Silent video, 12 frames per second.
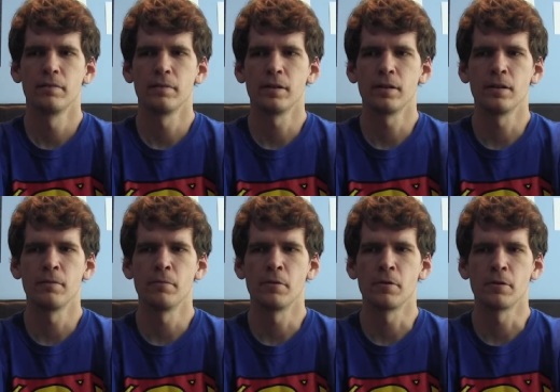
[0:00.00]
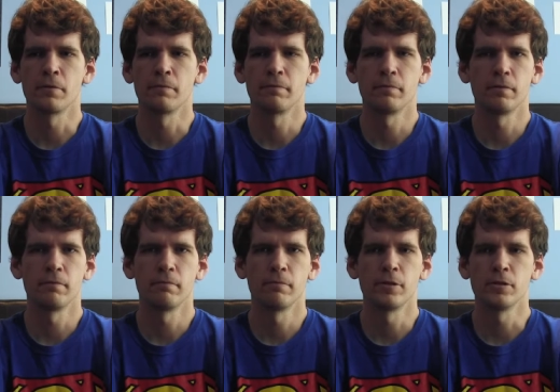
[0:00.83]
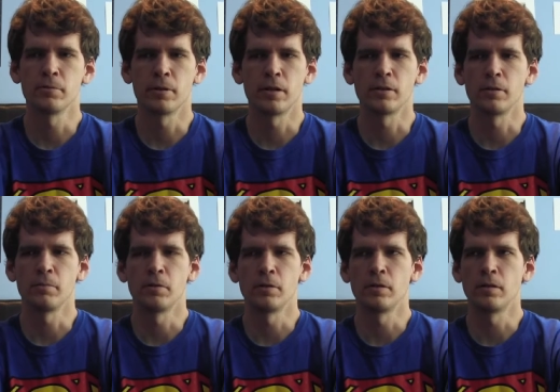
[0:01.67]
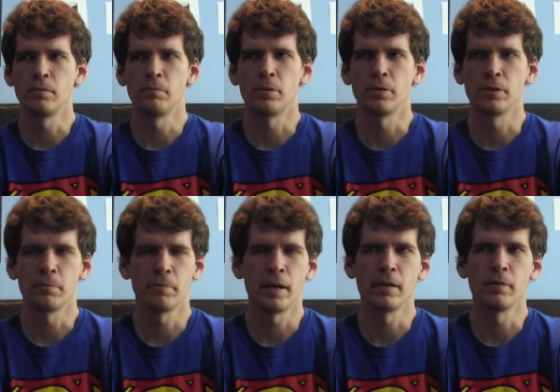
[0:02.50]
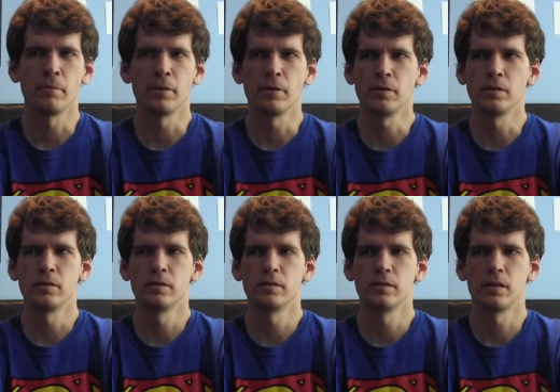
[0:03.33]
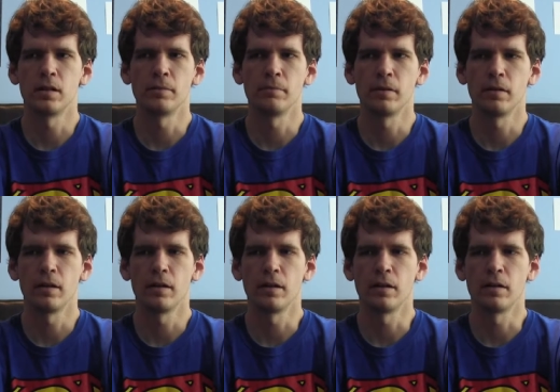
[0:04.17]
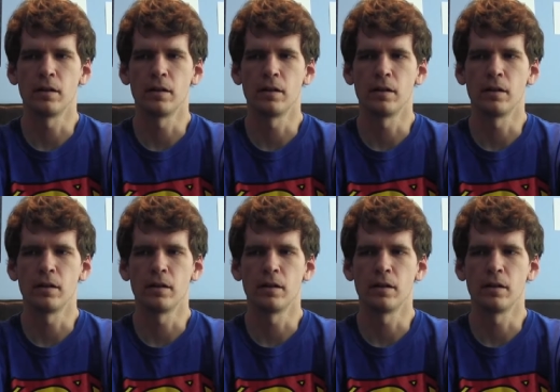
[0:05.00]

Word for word: become more responsible and more dependable on uh,